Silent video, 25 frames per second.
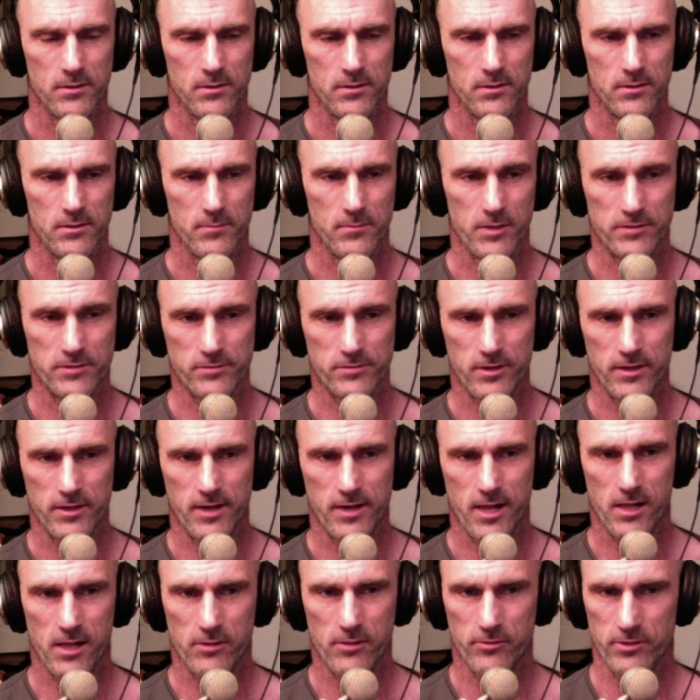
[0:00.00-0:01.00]
Must write an
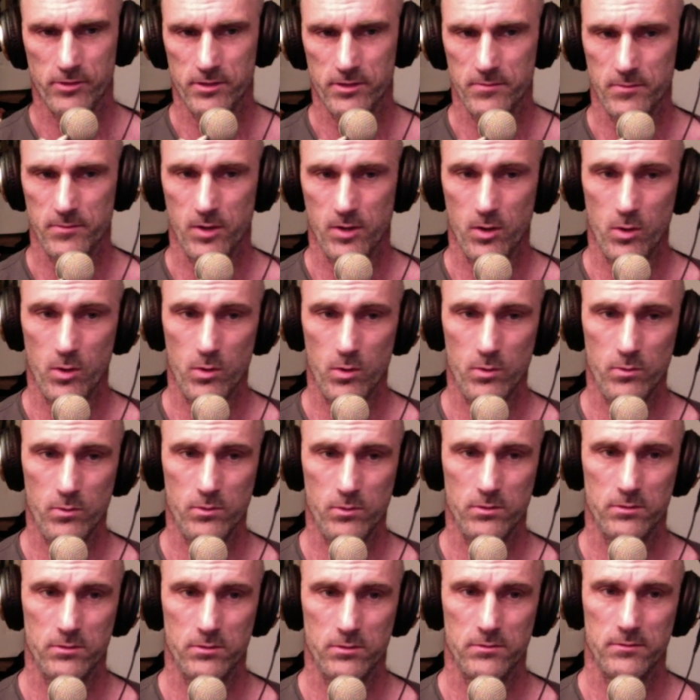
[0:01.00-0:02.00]
algorithm O
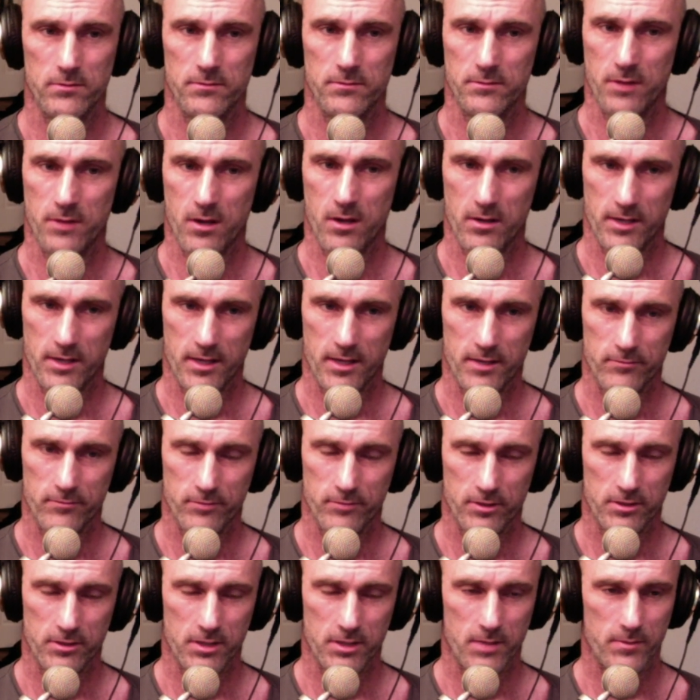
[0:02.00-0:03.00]
log n
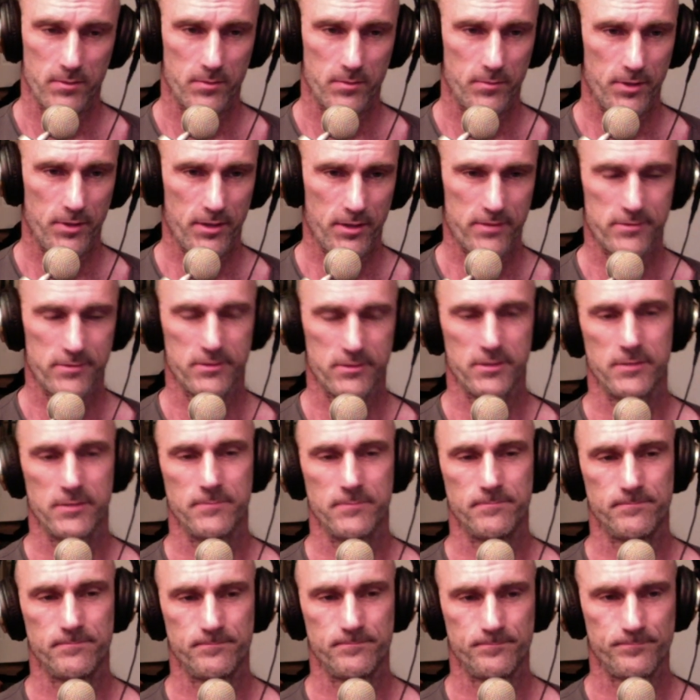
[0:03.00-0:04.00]
runtime complexity.
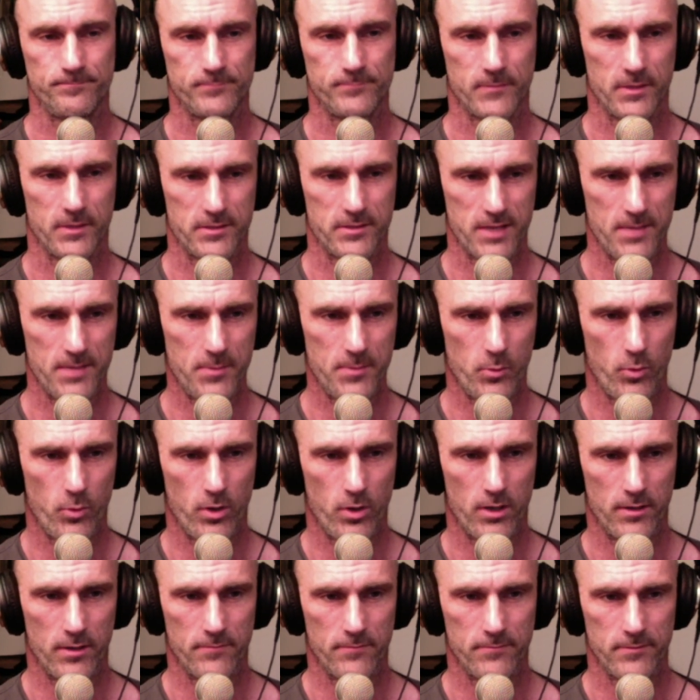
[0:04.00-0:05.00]
Example
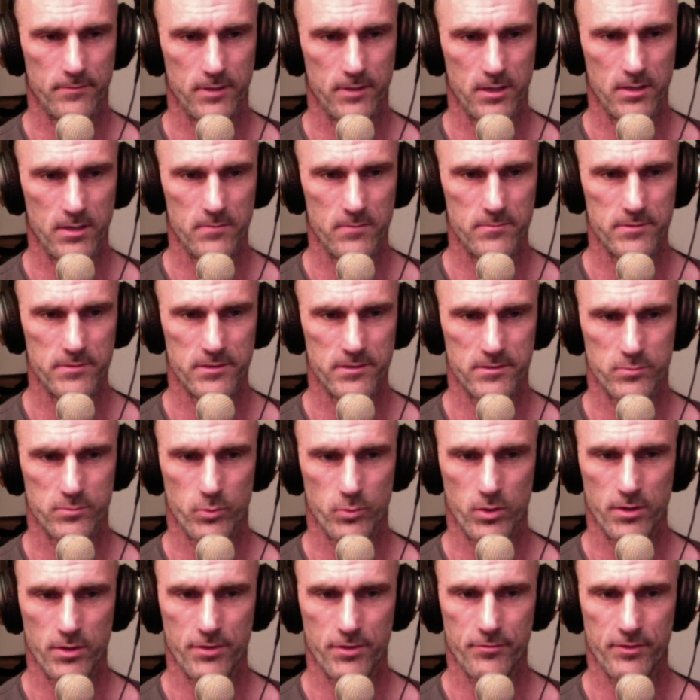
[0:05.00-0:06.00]
1. Nums is
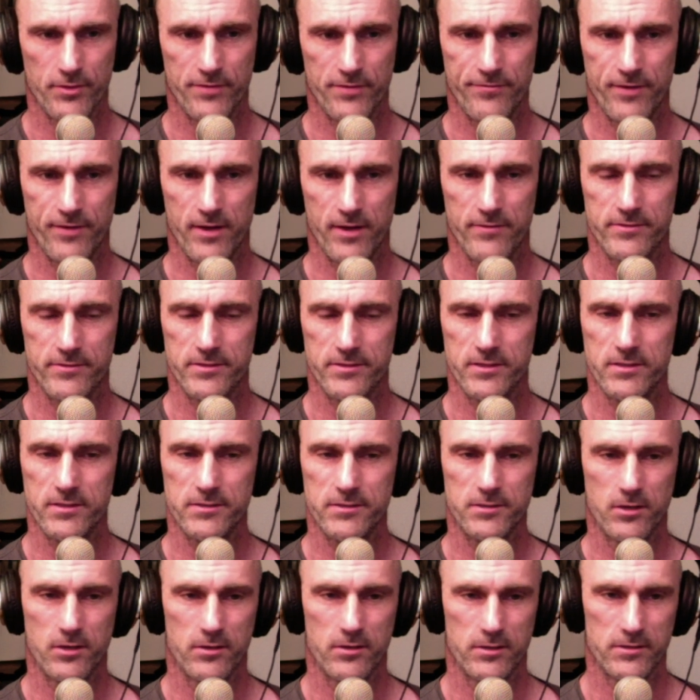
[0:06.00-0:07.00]
1, 3, 5, 6.
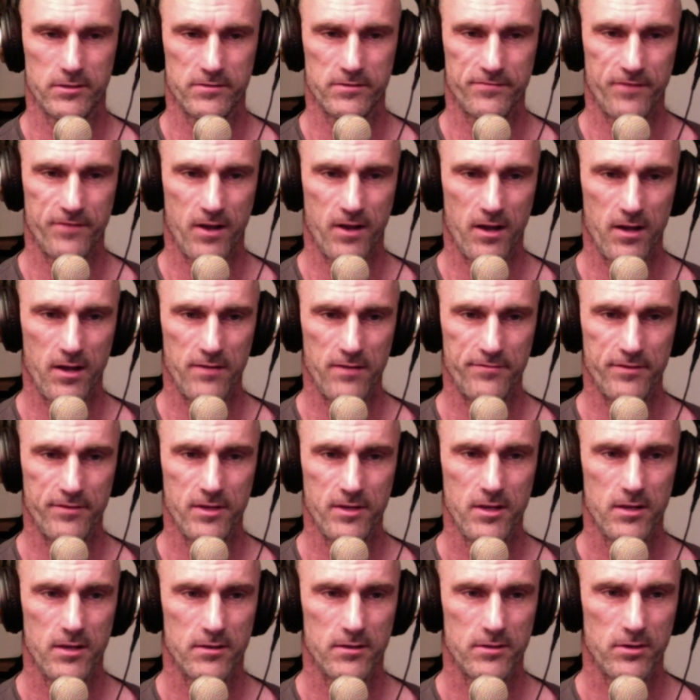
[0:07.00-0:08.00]
Target is 5.
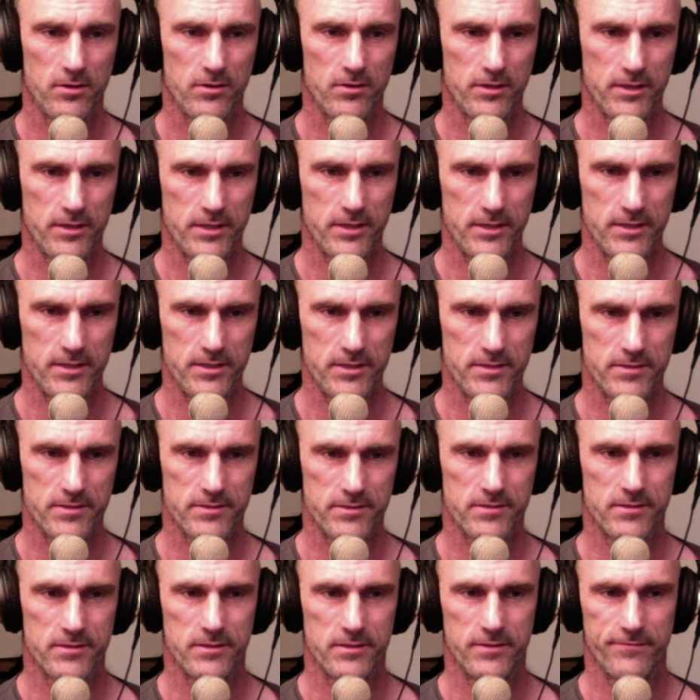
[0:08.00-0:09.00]
Target
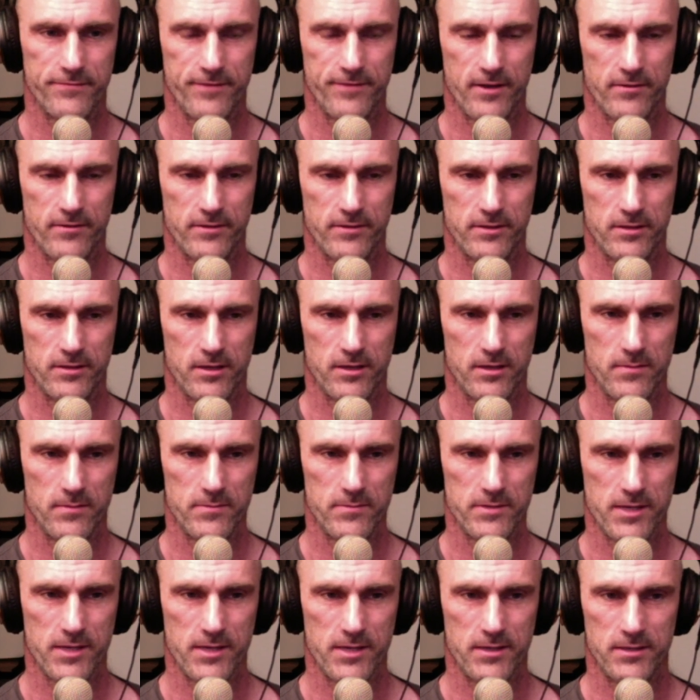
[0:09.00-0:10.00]
is found in
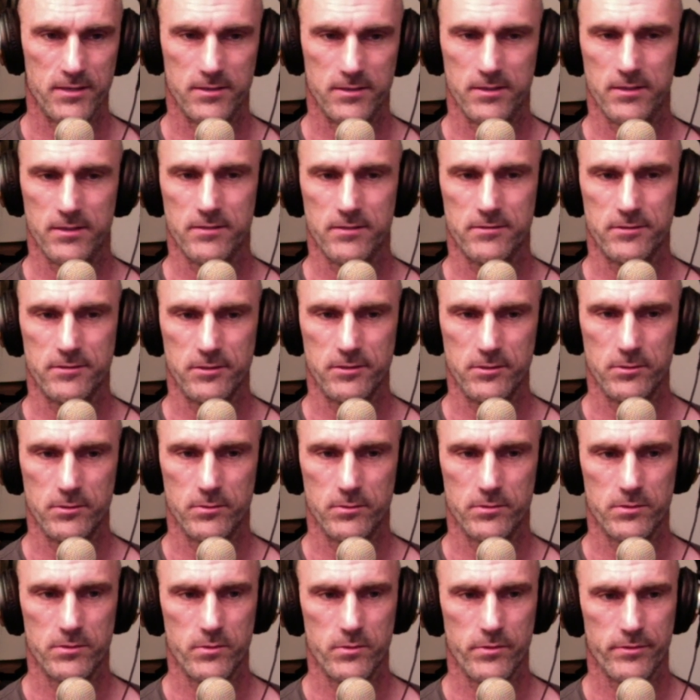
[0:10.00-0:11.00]
nums at index 2,
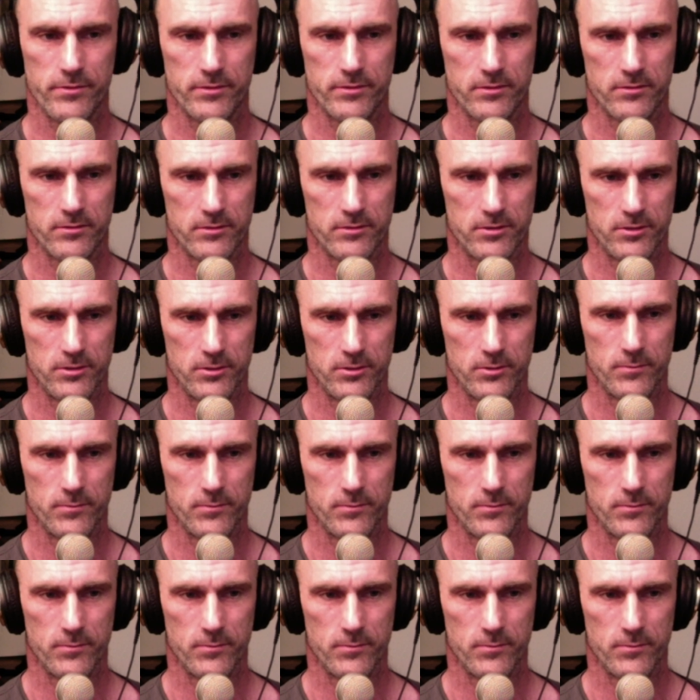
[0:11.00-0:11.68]
so we return 2.